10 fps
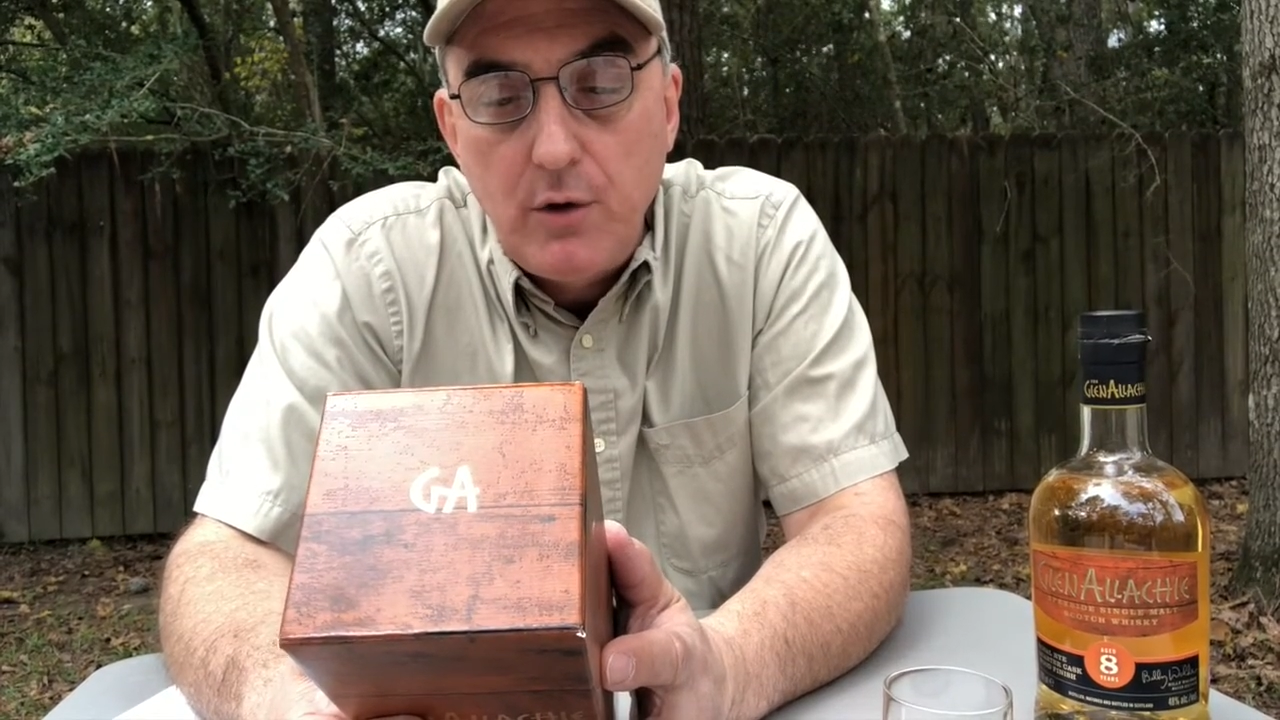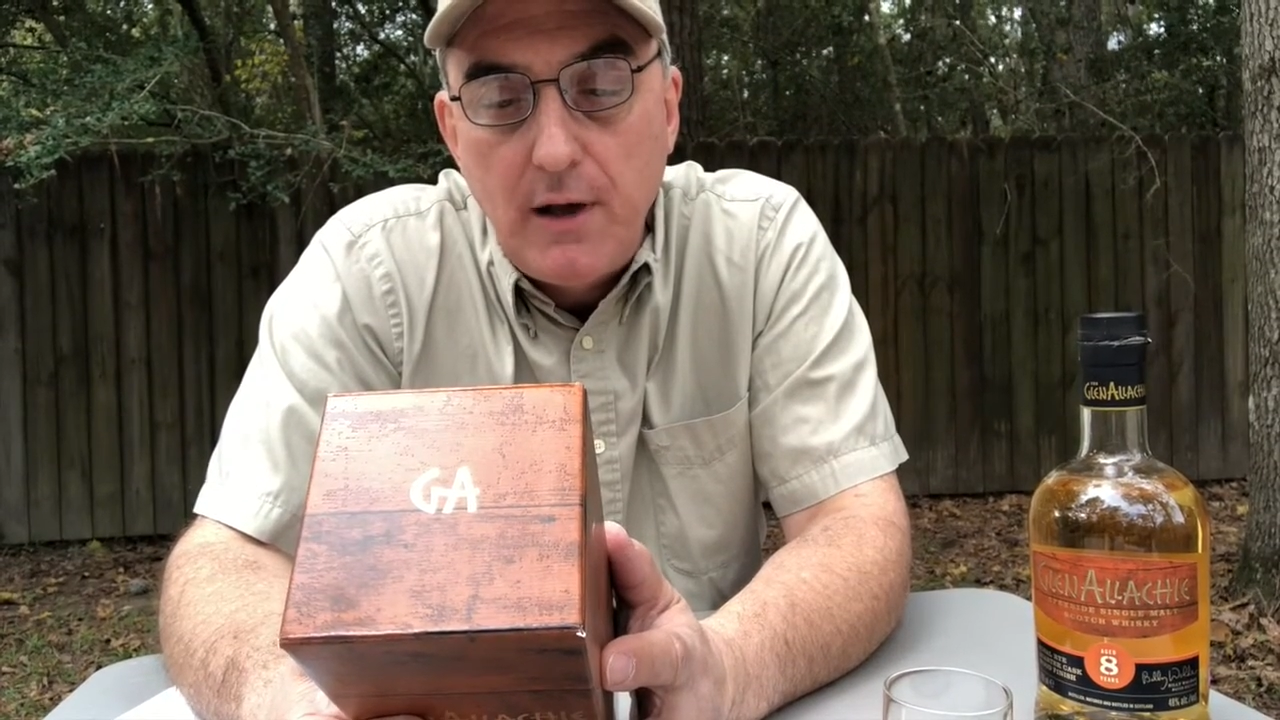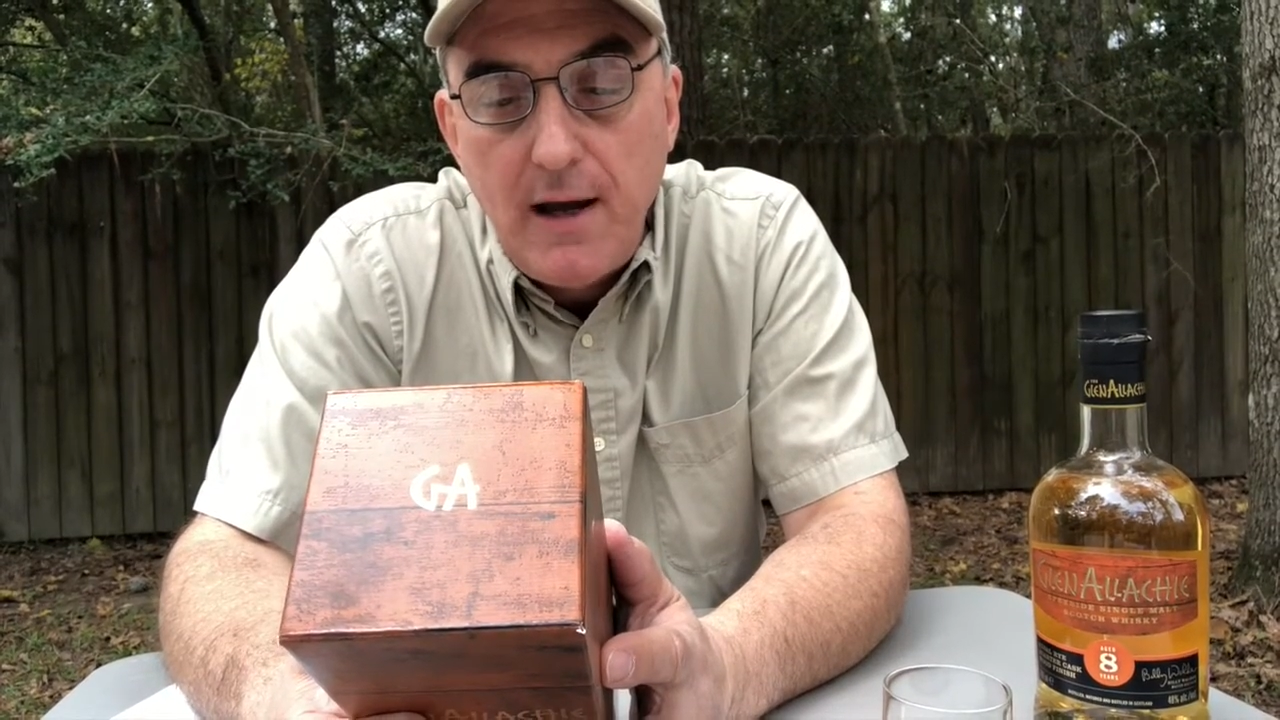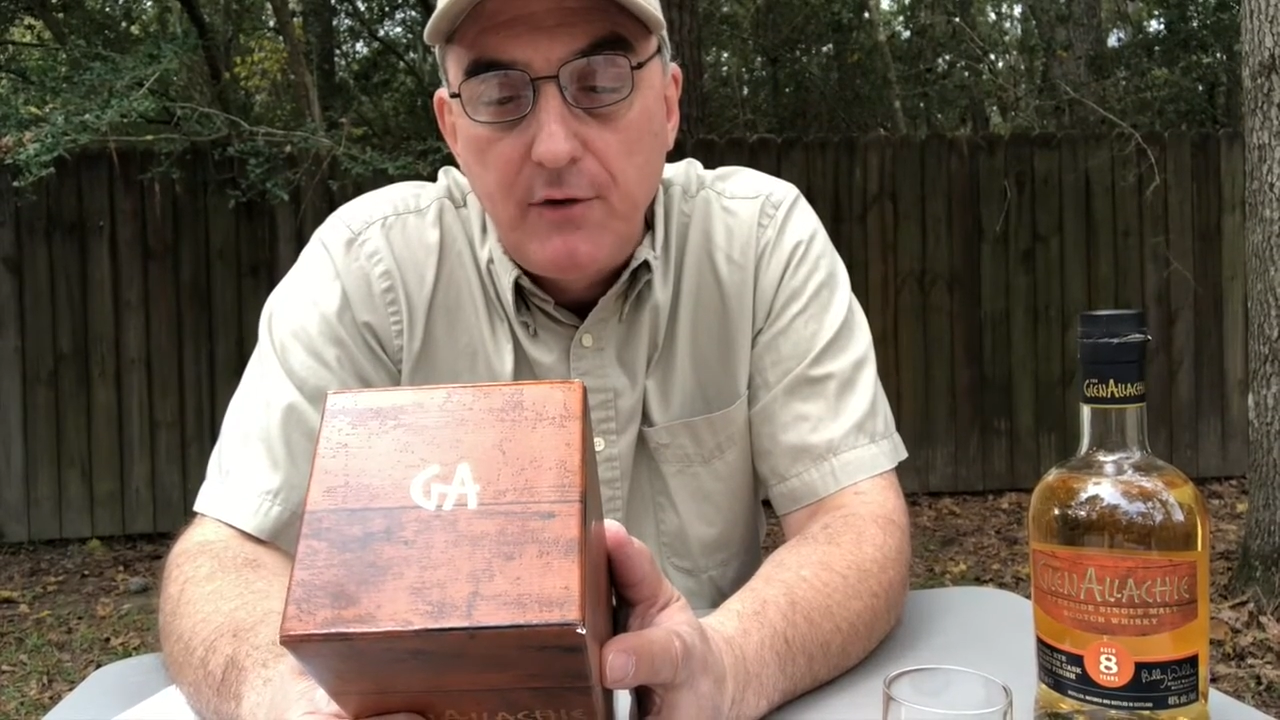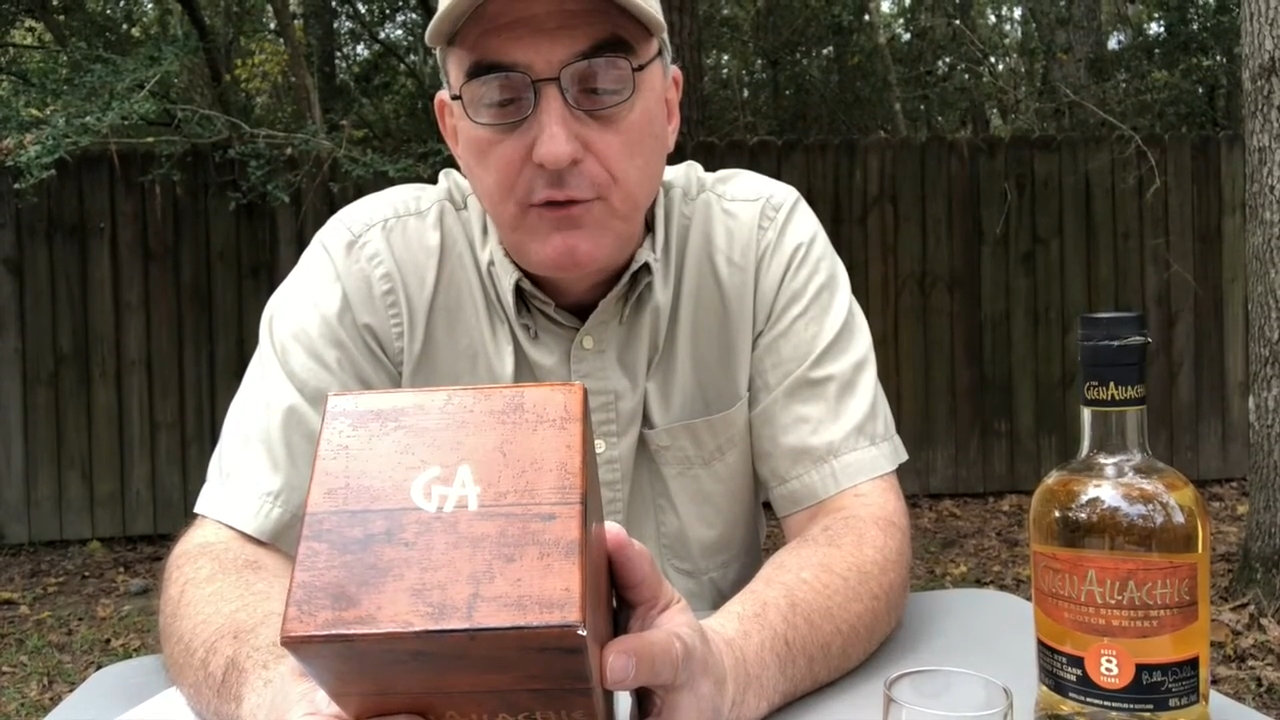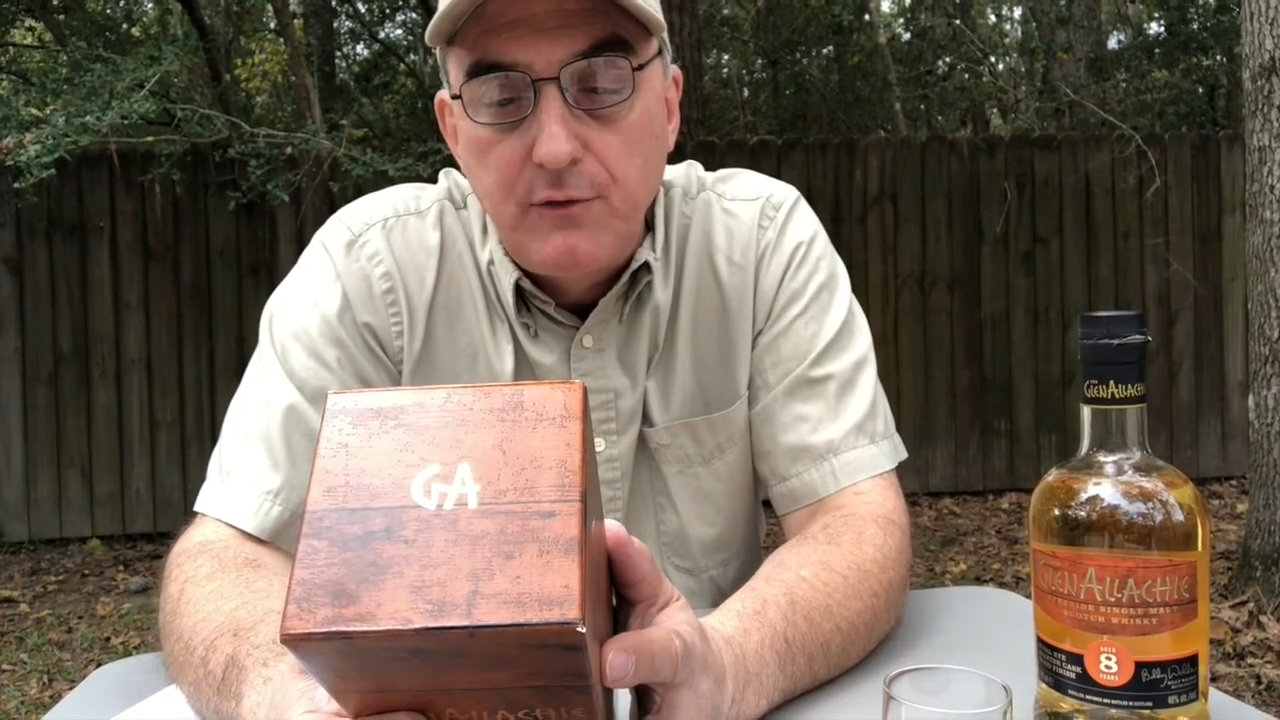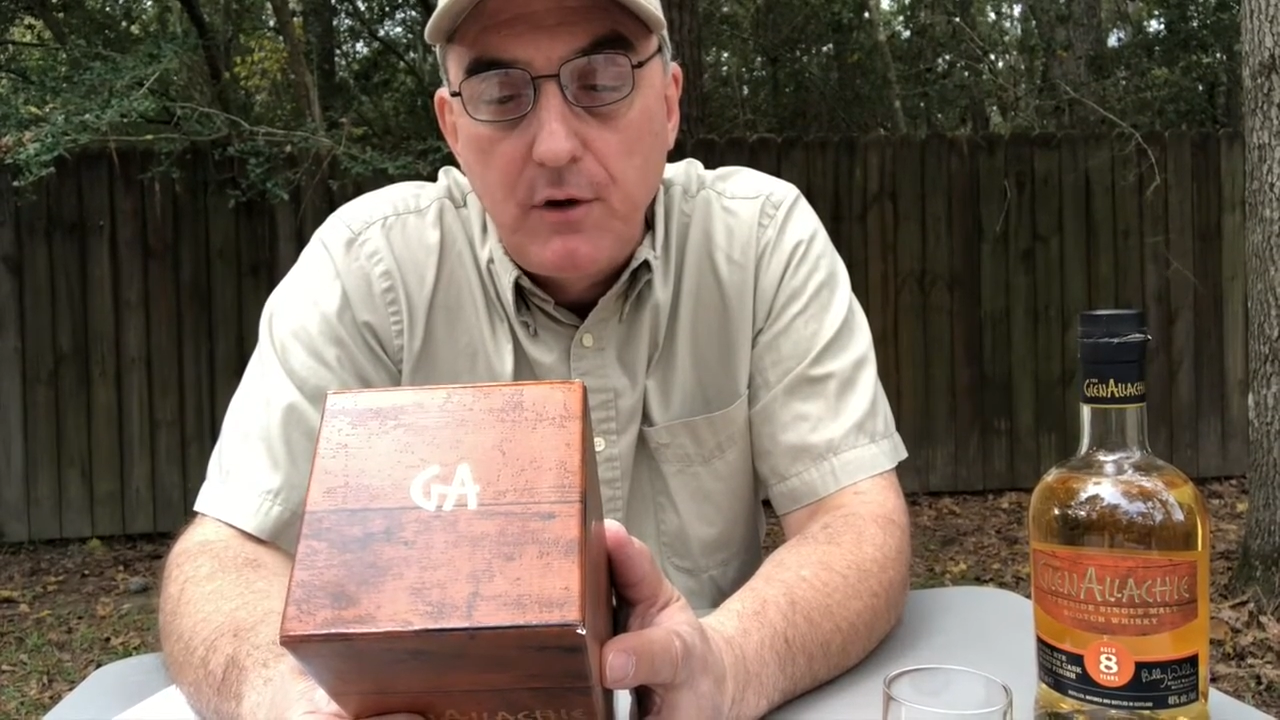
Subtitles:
cask